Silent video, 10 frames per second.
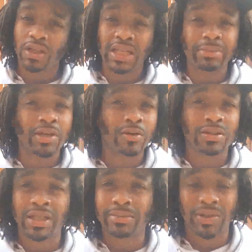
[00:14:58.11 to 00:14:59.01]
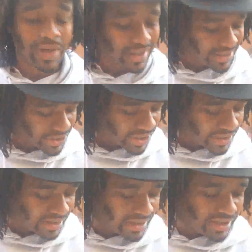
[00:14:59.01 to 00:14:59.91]
Let me hold them so I can
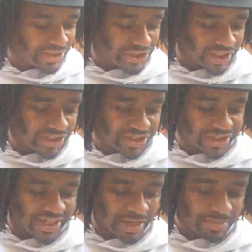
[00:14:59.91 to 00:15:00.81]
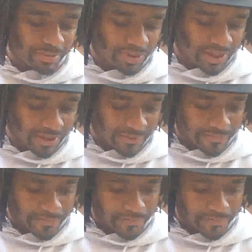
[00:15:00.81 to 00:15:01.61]
judge and jam people up.